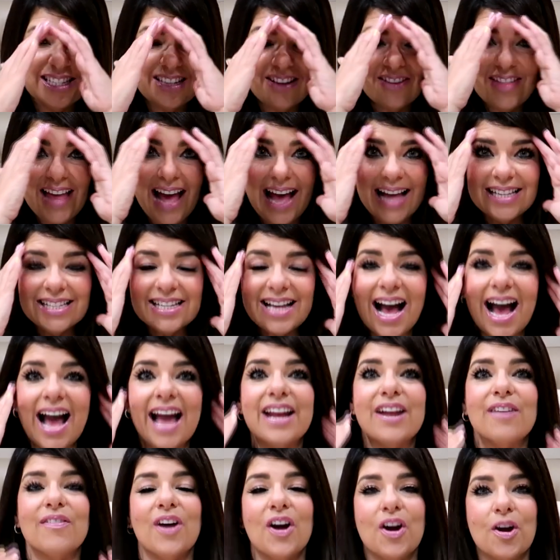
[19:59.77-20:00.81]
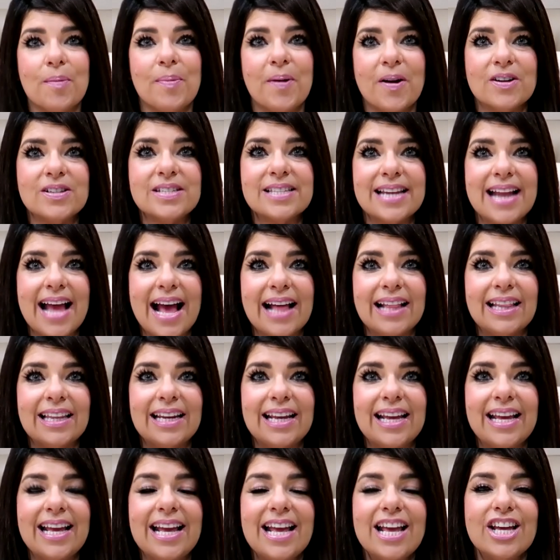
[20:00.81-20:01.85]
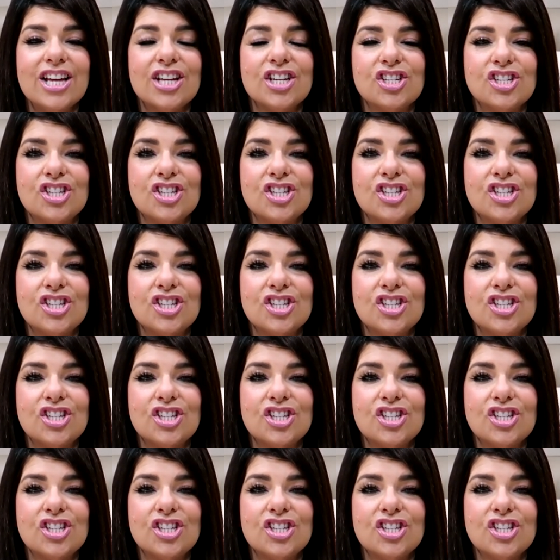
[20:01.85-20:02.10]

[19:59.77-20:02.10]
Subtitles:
So that's kind of her personality.